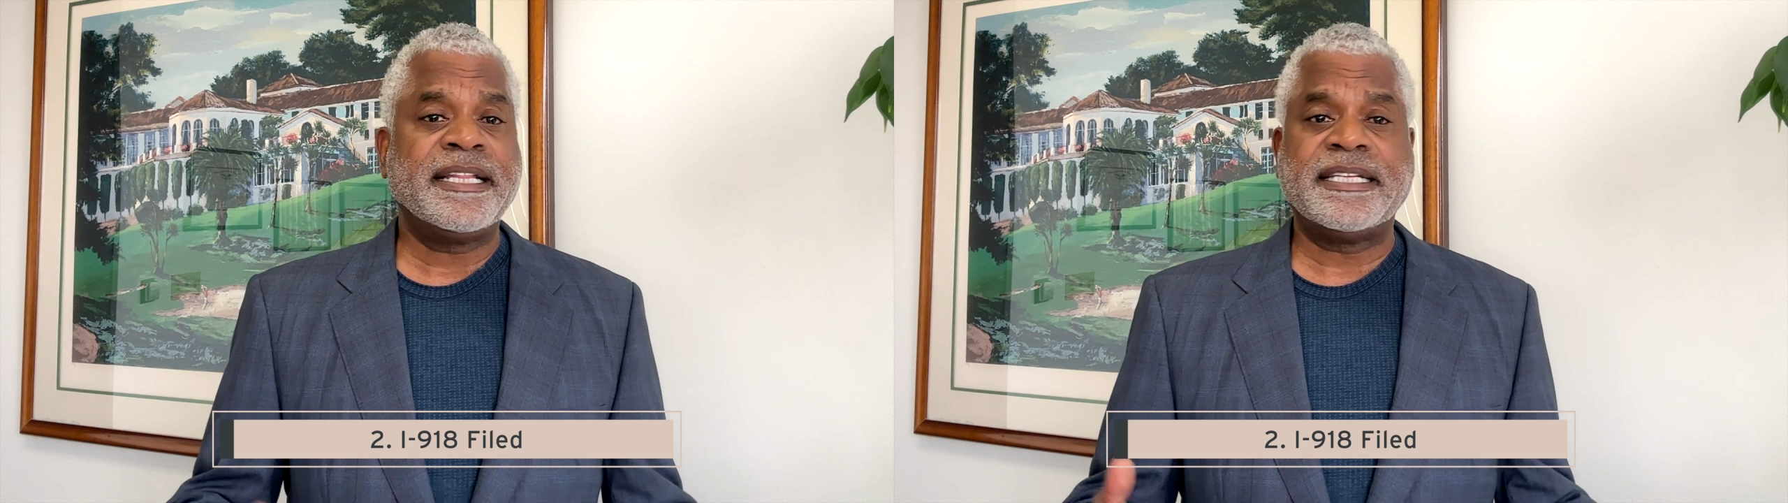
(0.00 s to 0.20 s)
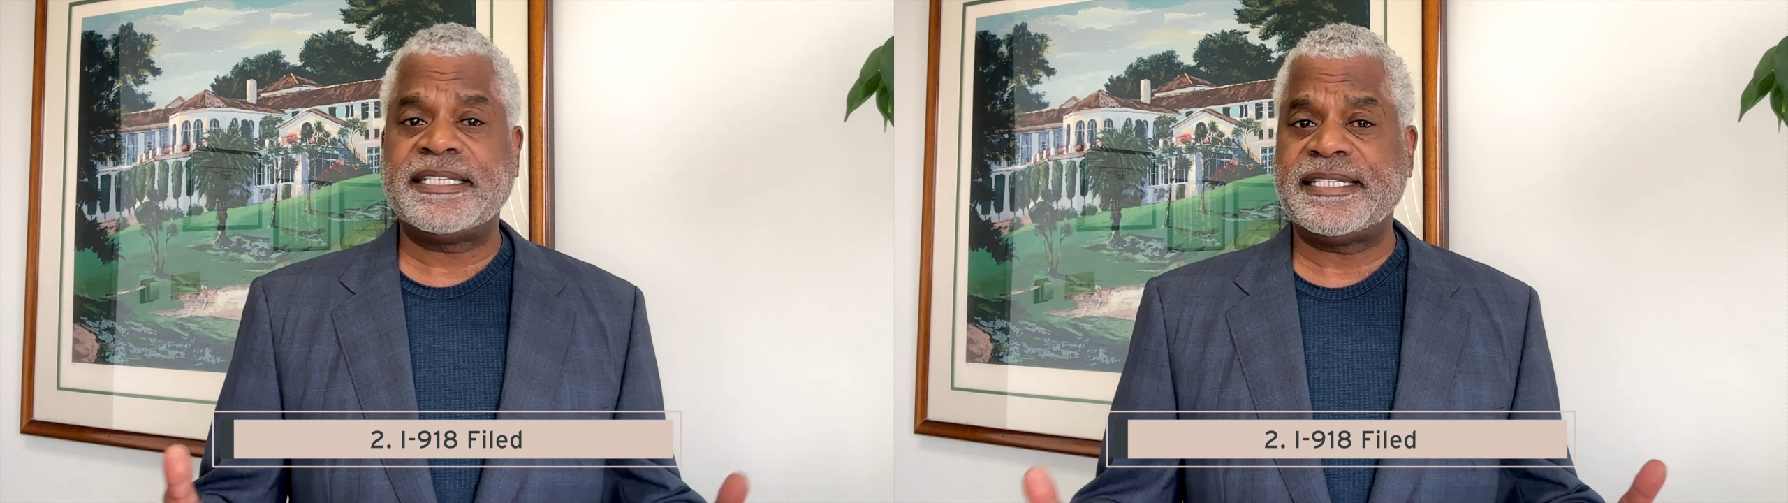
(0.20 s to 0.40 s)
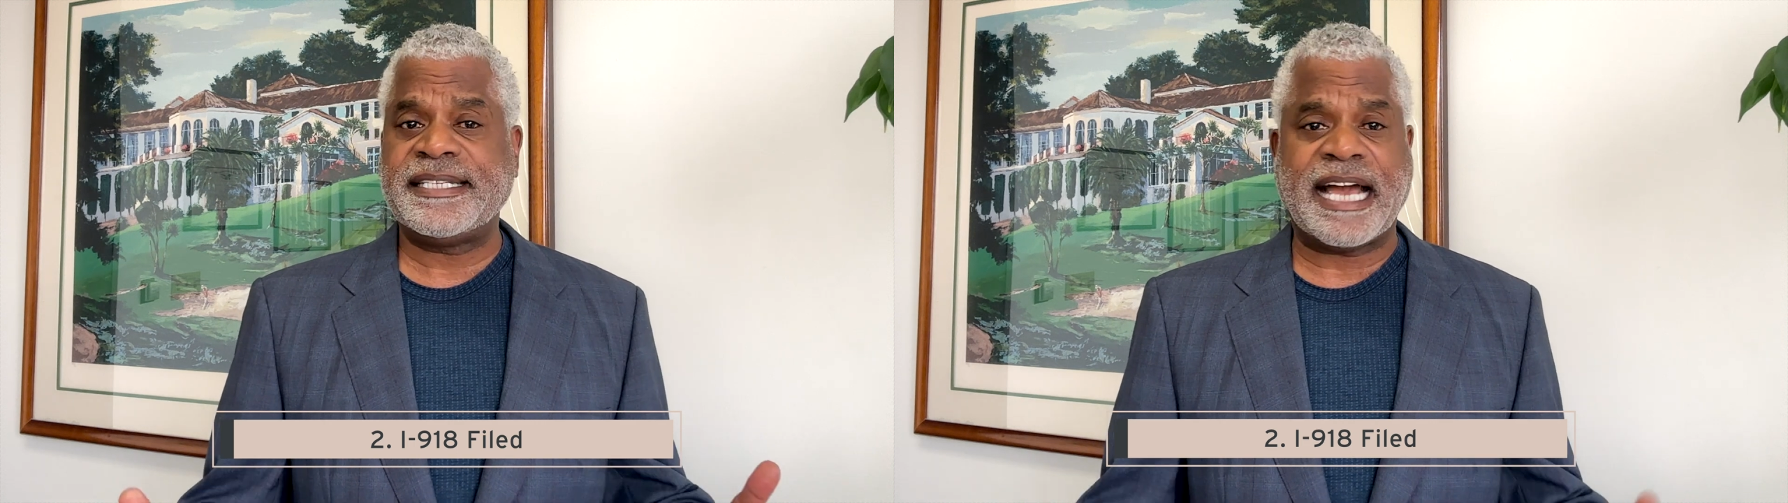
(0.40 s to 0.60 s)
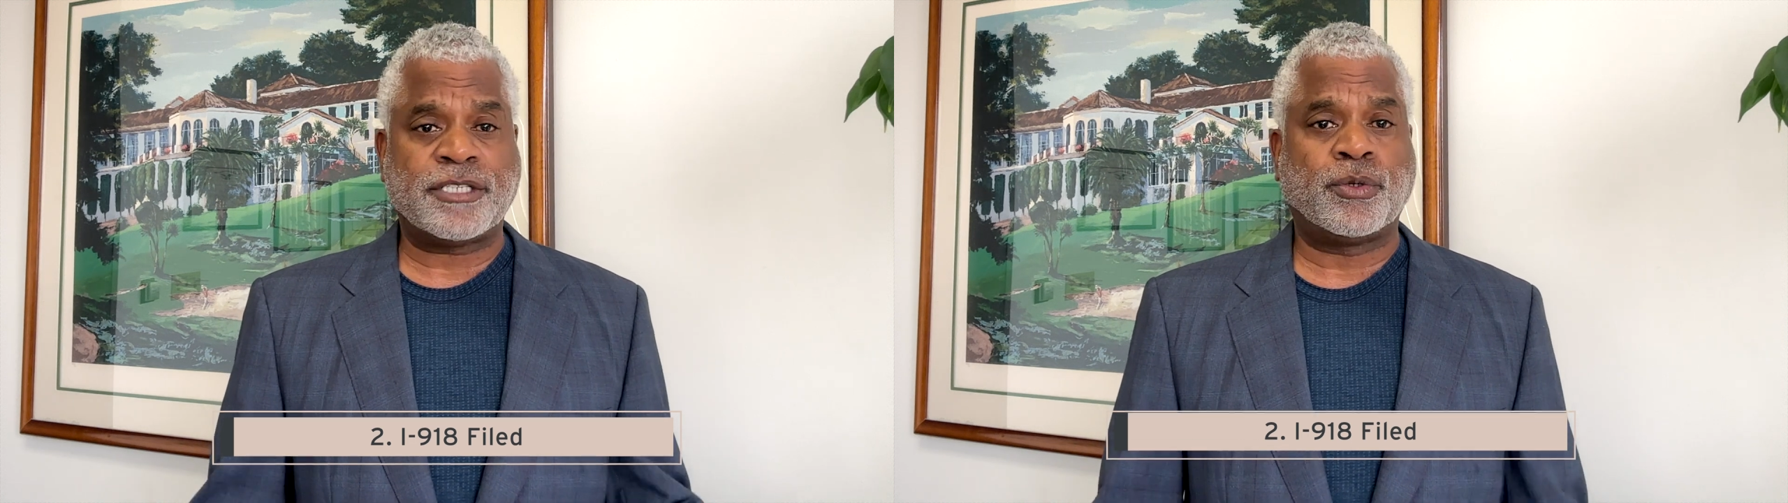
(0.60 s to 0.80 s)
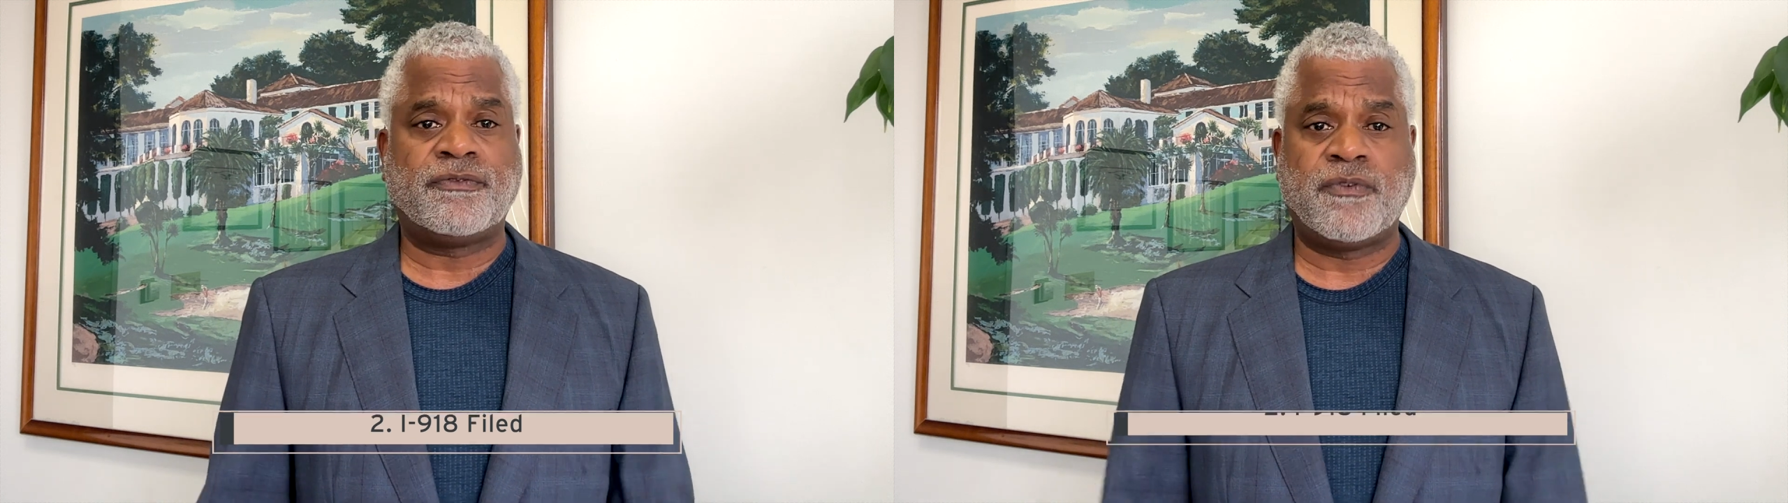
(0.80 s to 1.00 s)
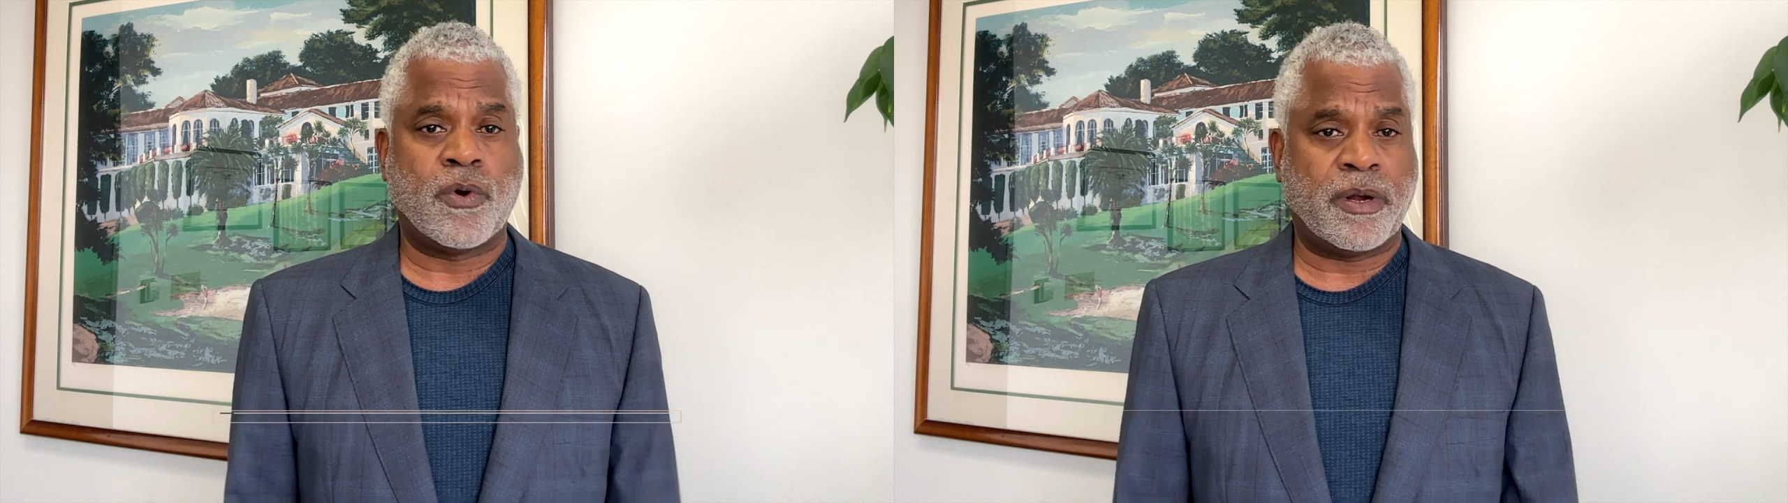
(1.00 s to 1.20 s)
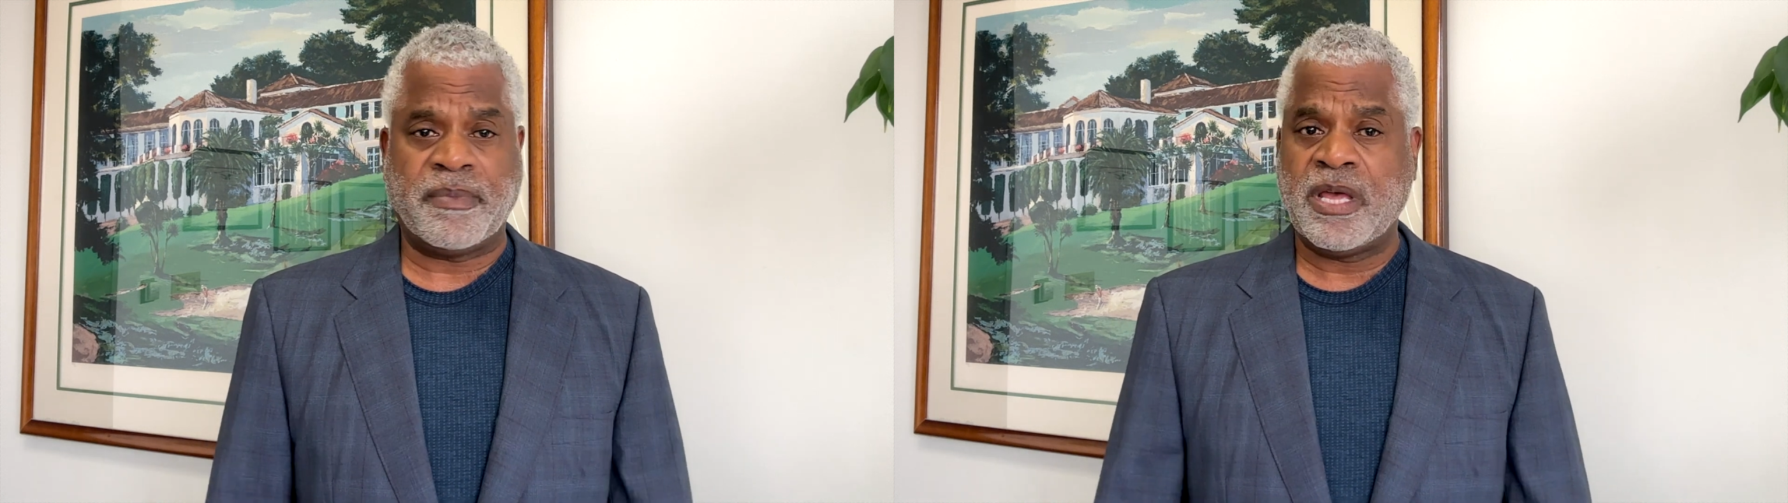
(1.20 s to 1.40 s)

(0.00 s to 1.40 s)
This is the actual form.